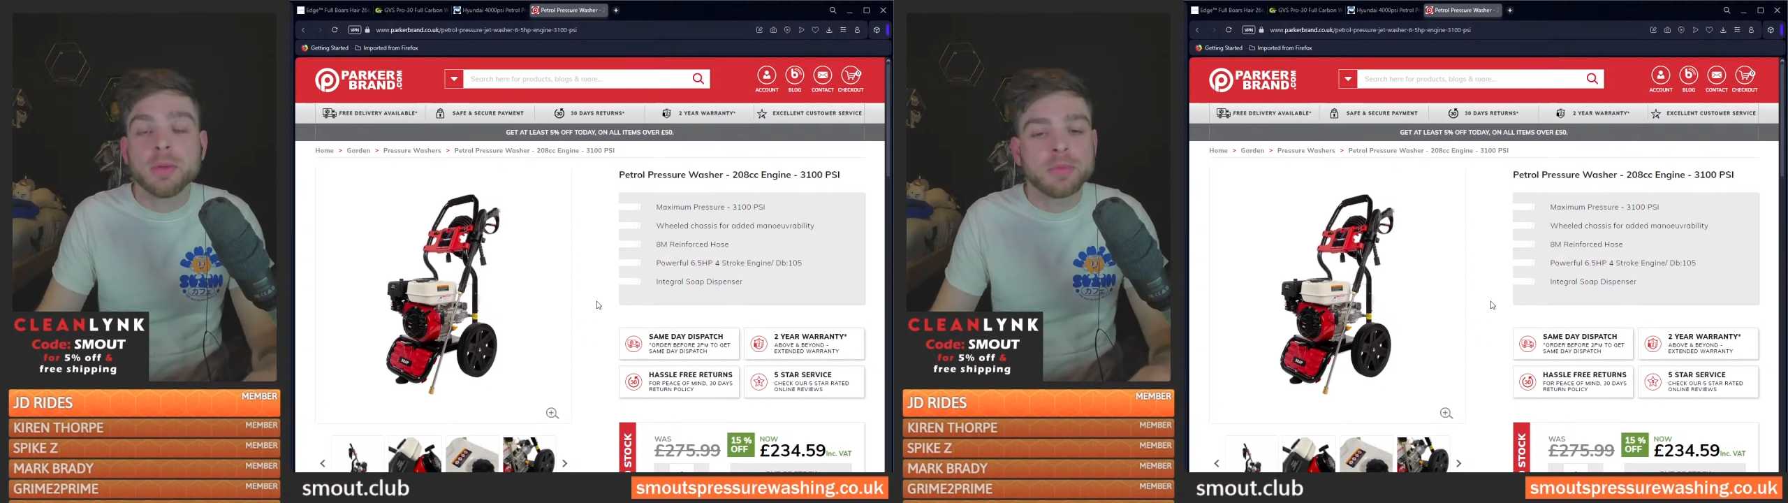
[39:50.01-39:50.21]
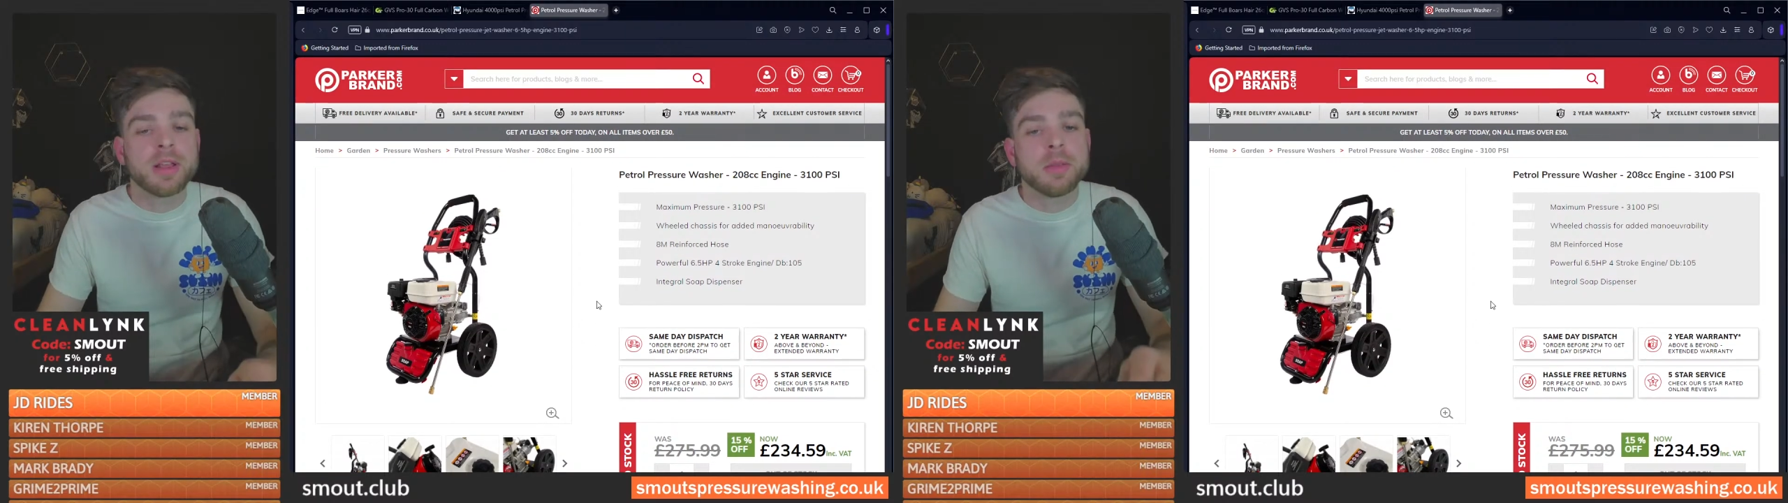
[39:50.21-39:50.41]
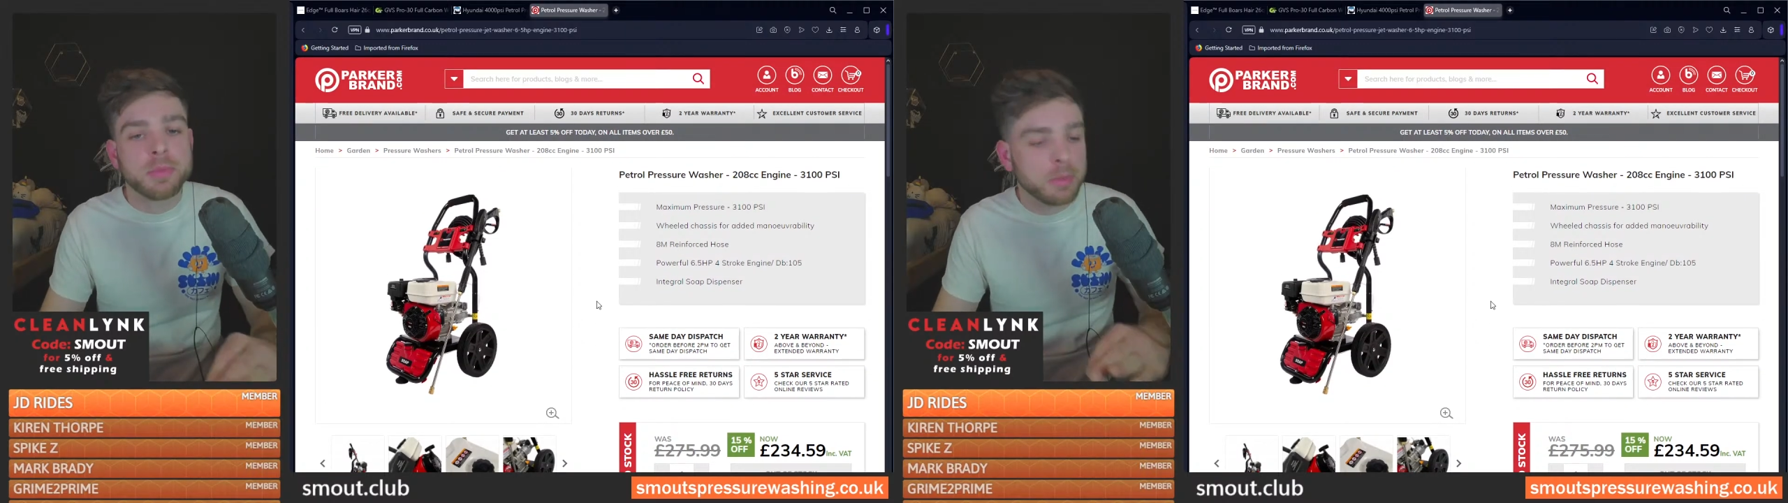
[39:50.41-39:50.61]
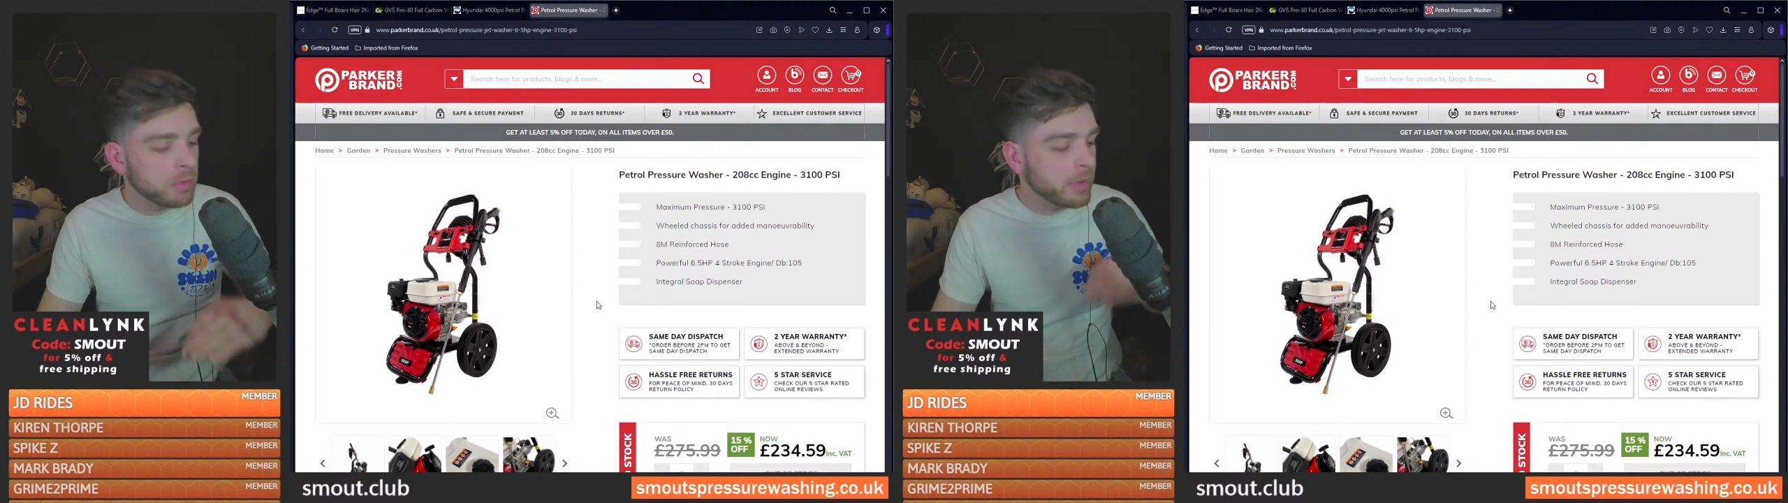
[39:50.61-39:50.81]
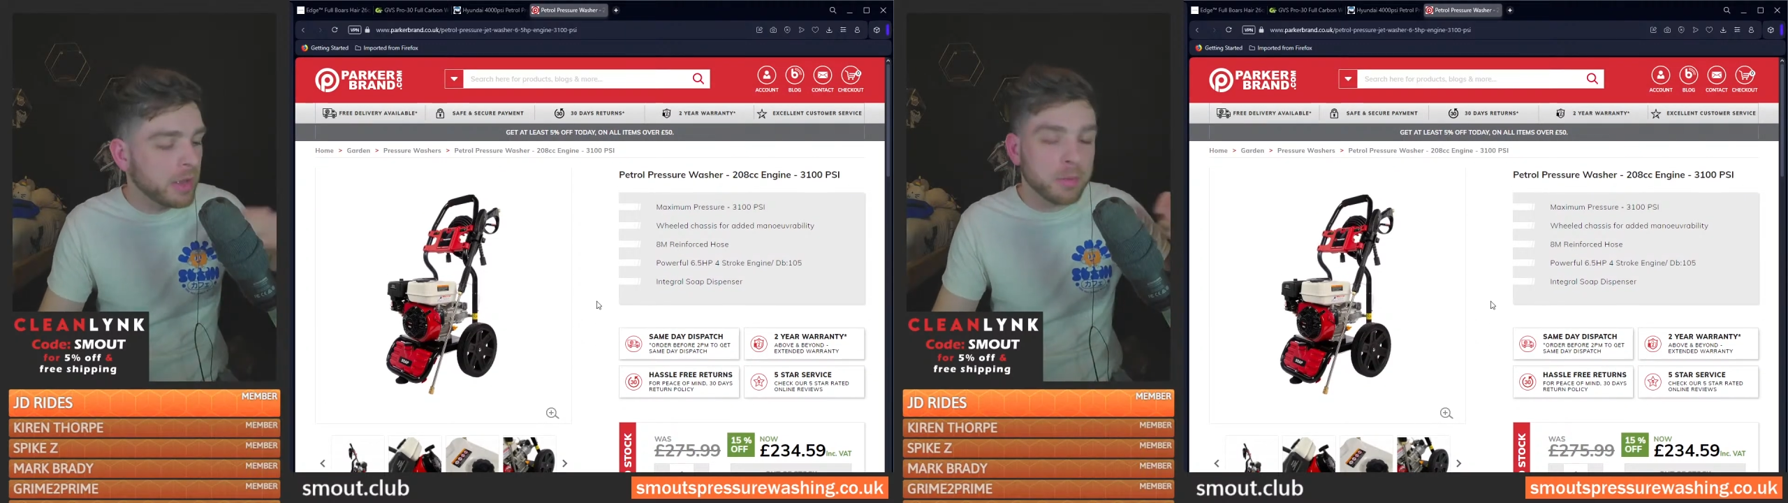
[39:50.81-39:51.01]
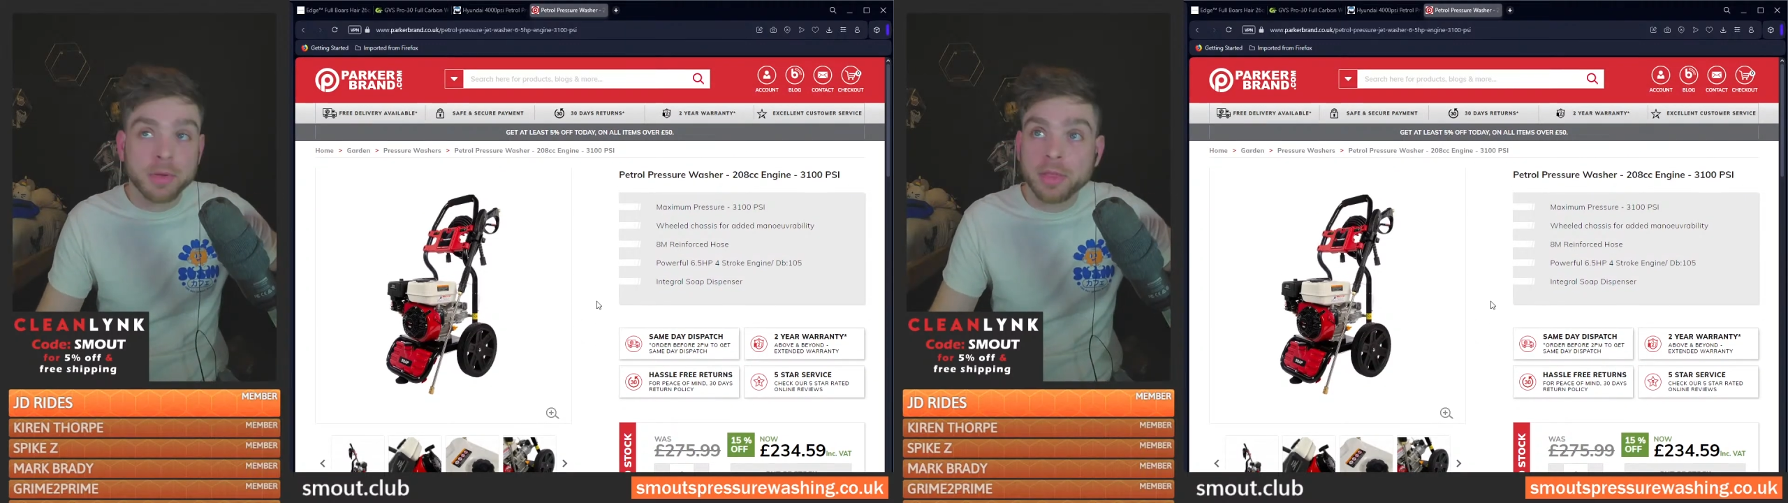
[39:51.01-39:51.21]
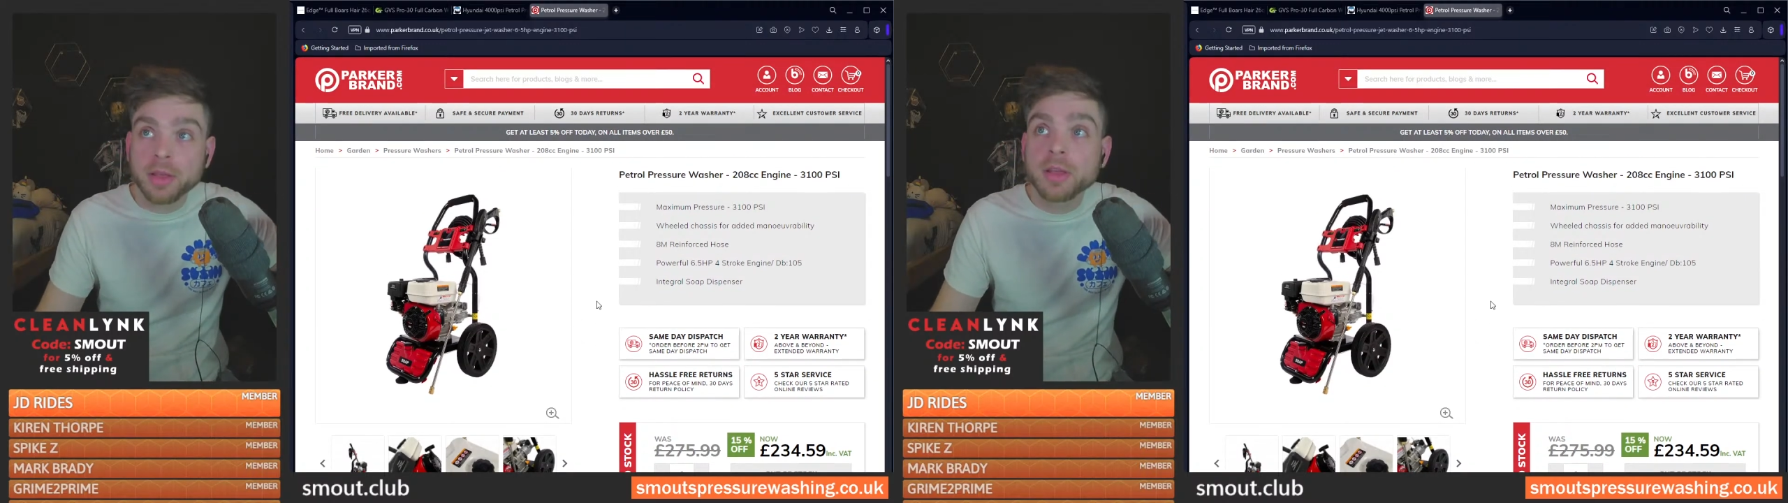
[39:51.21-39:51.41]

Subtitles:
telling people about them, I think.